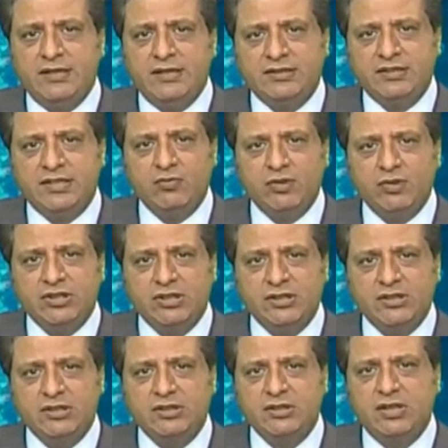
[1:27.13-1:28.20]
What
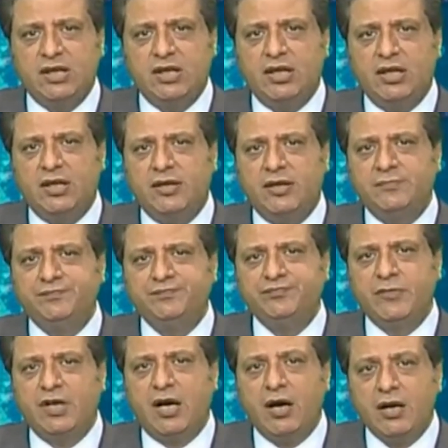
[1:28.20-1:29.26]
distinguishes
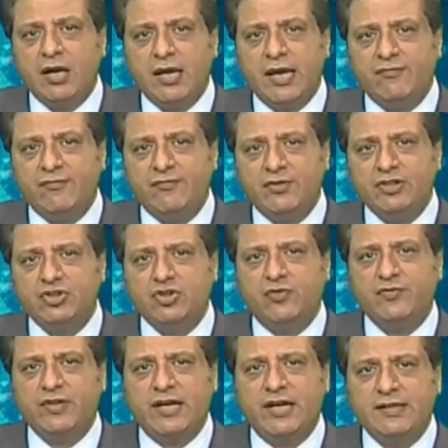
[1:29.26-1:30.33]
our
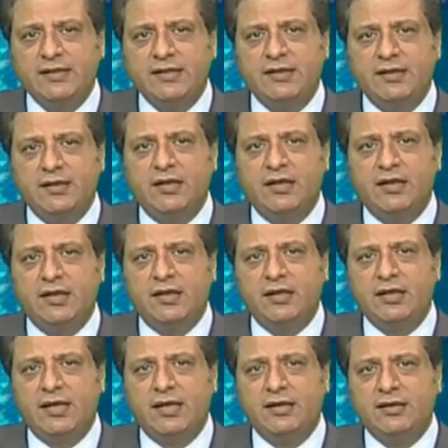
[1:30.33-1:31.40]
efforts of
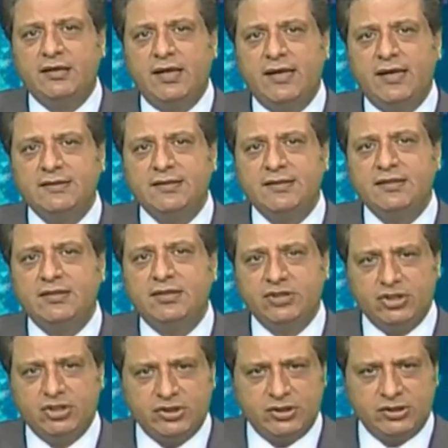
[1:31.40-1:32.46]

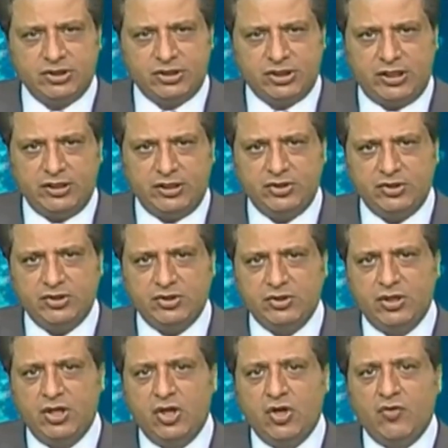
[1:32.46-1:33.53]
catalyzing digital
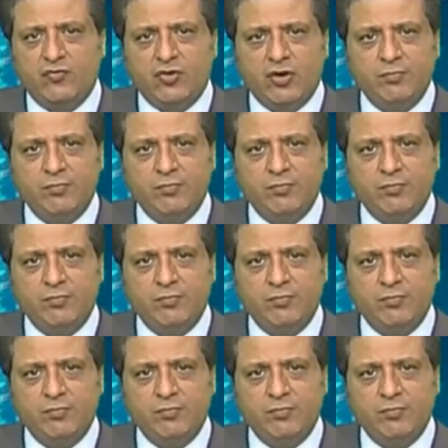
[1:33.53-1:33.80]
change